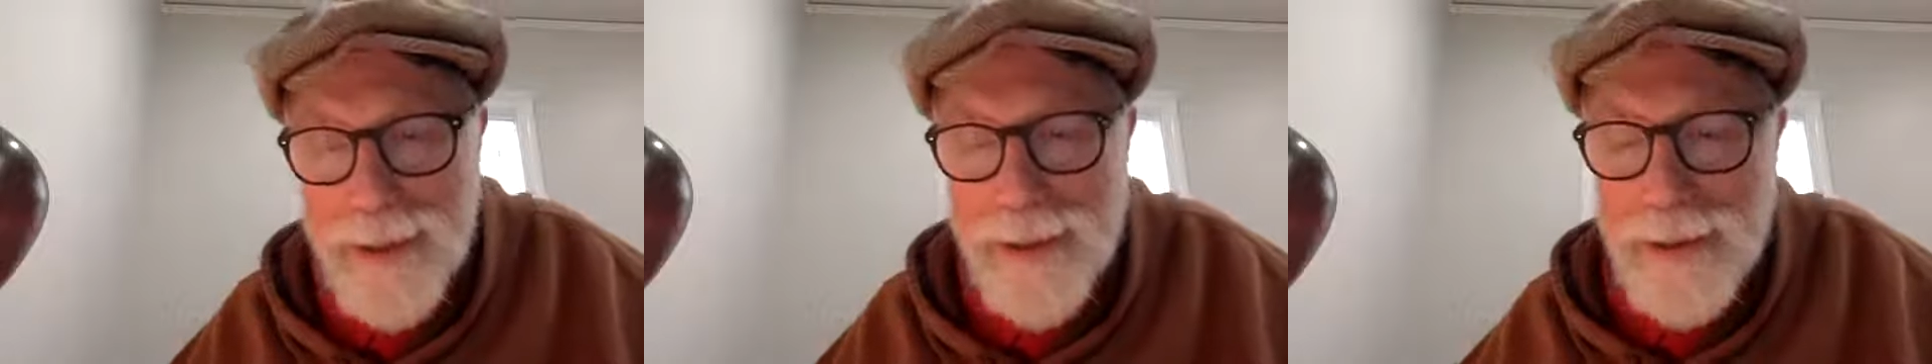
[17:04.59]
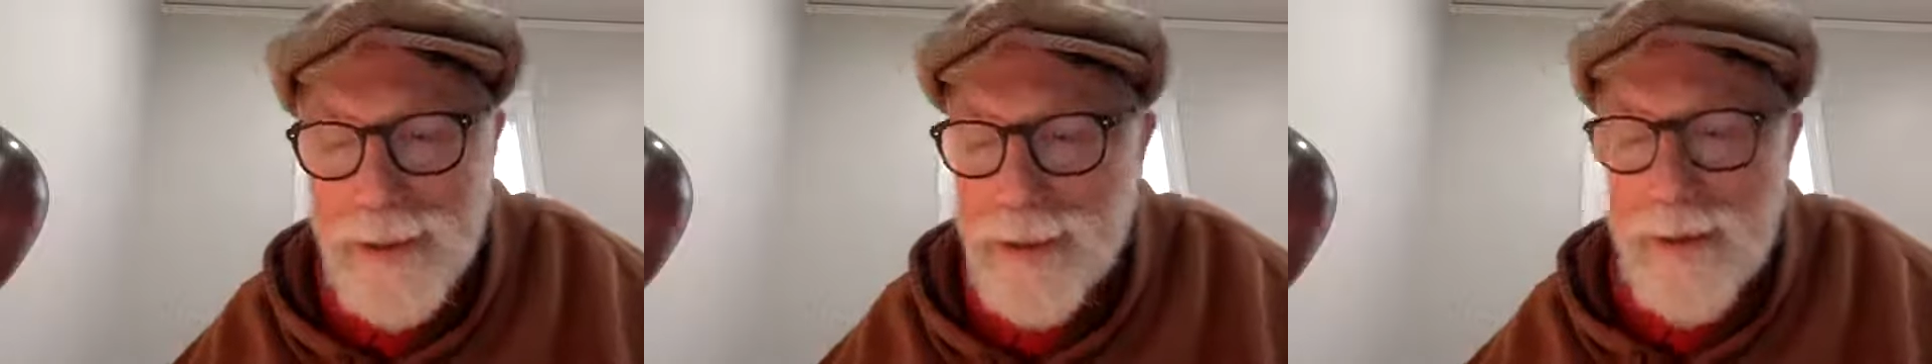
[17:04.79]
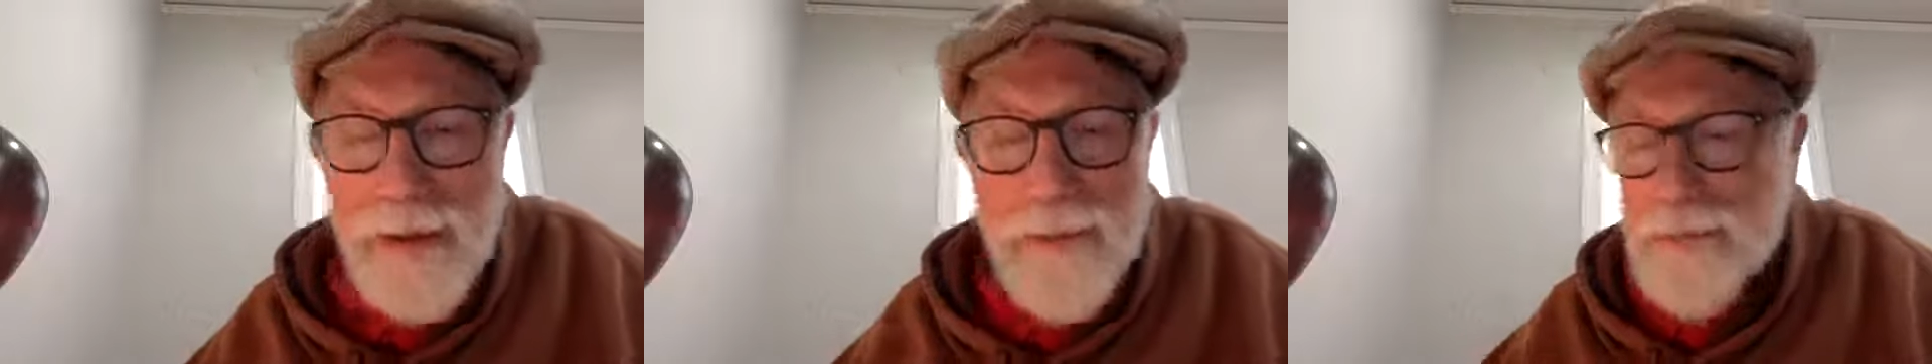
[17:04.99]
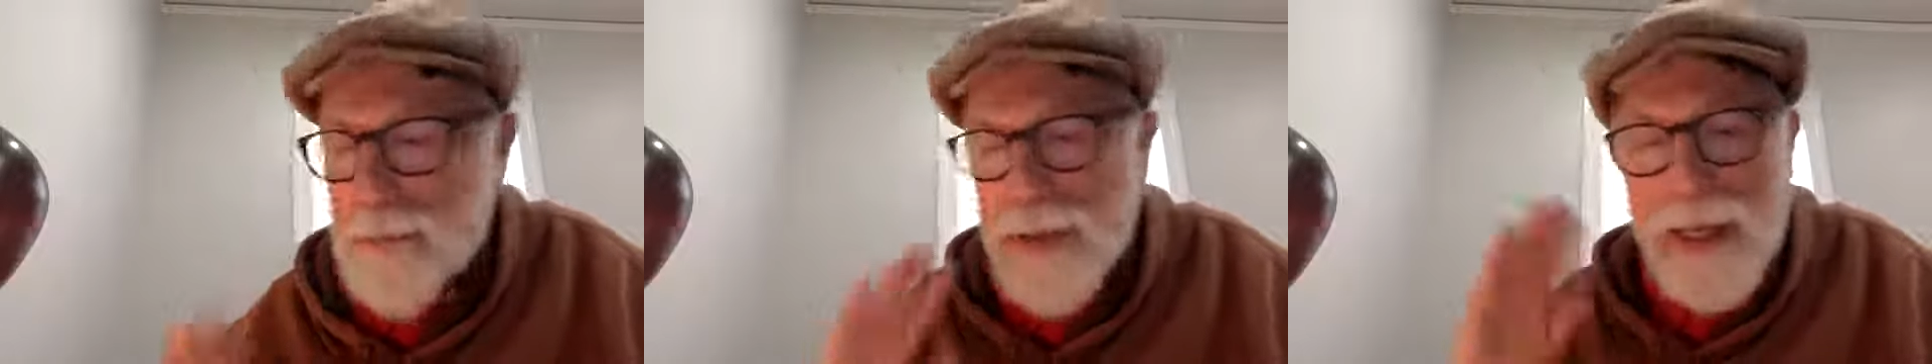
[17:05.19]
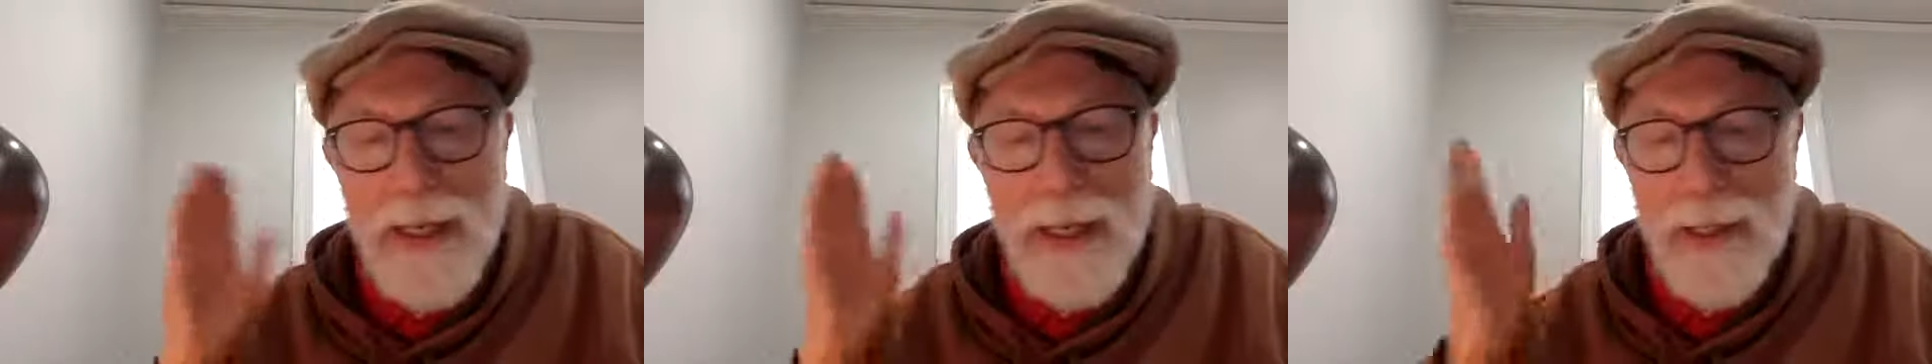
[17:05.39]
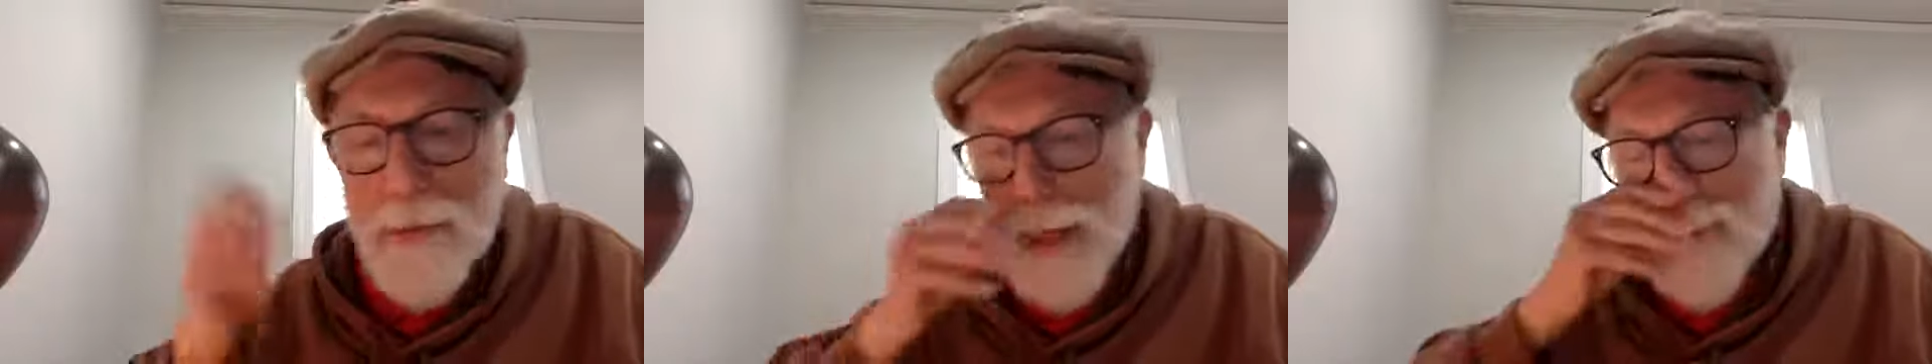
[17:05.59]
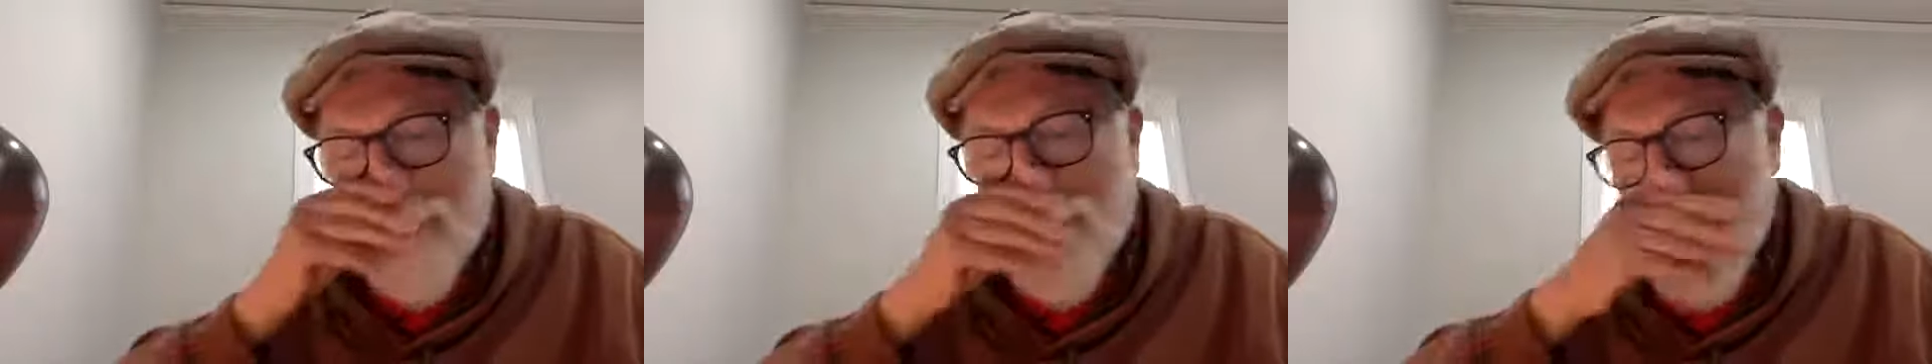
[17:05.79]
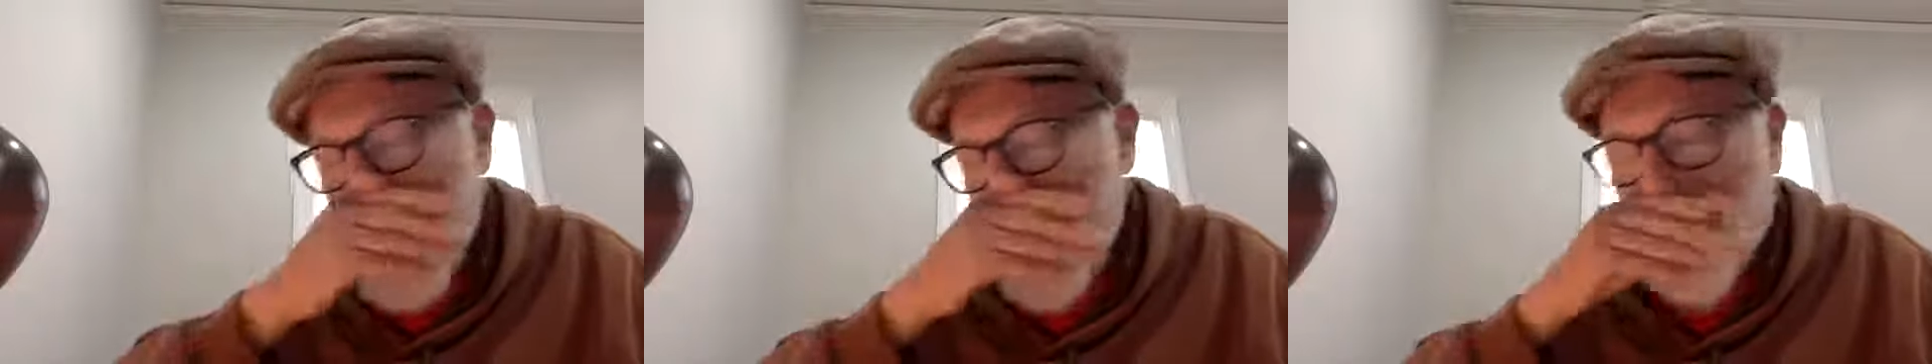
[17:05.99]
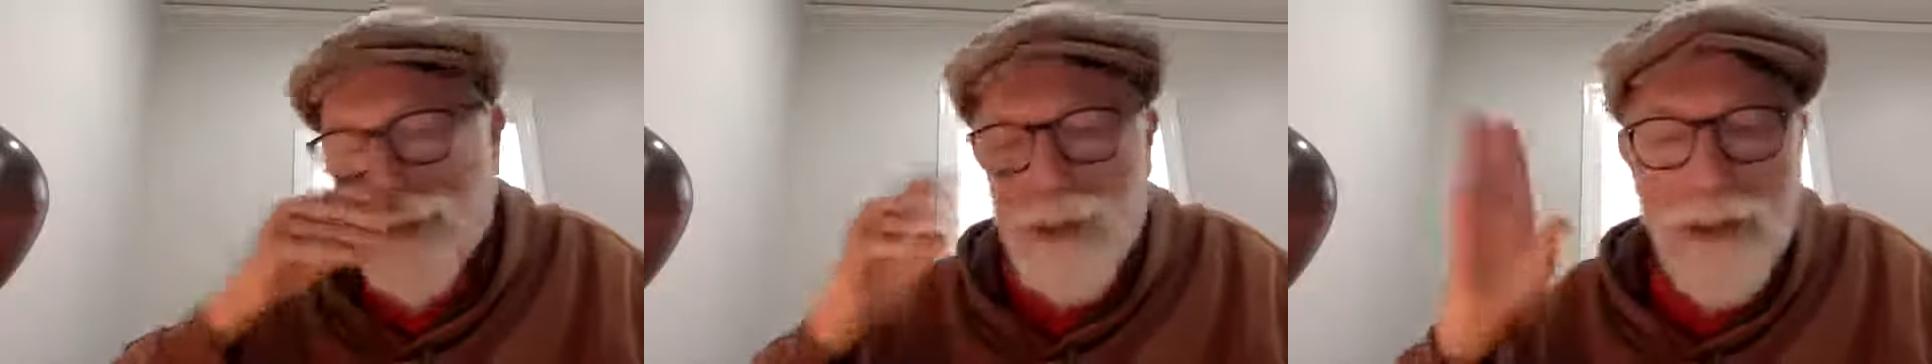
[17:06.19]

Okay, but anyway, that's